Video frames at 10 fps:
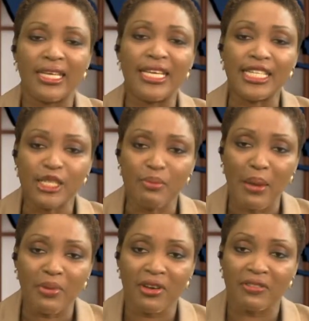Each
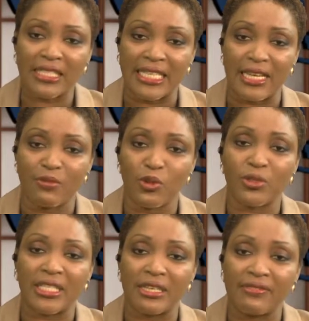member of the team will
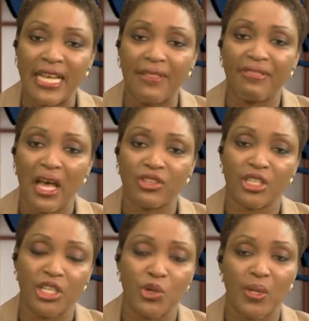receive
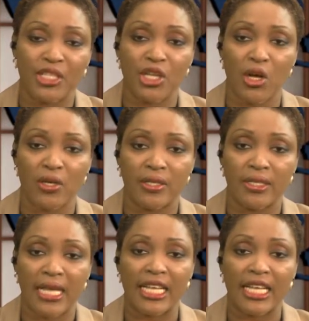$10,000